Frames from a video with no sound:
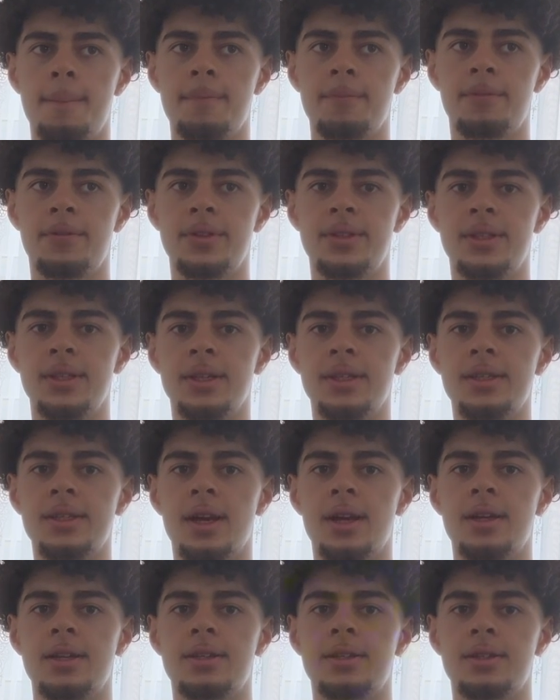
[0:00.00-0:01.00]
fatigue
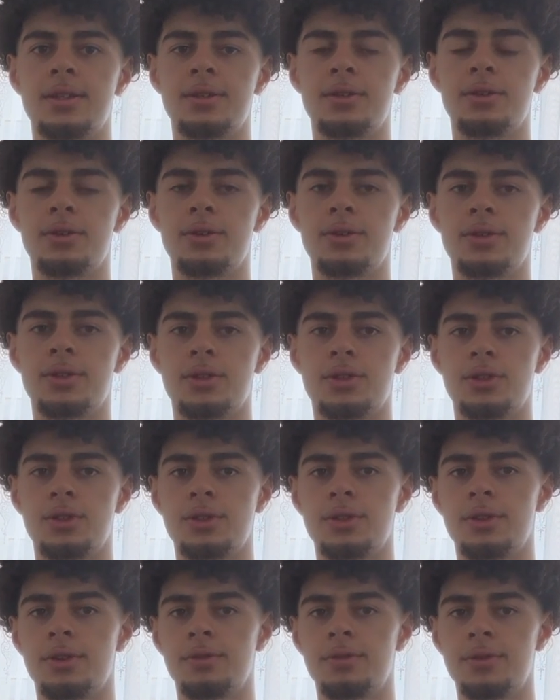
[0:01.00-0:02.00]
signs, such as,
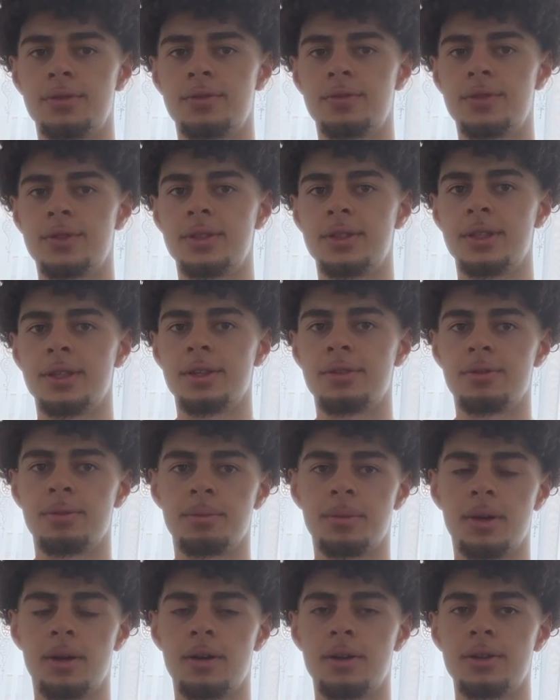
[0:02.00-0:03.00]
fatigue
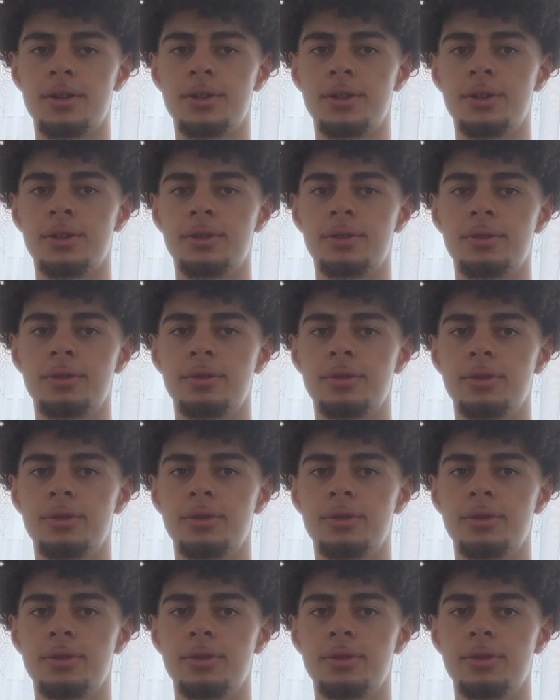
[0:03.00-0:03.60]
from cardio.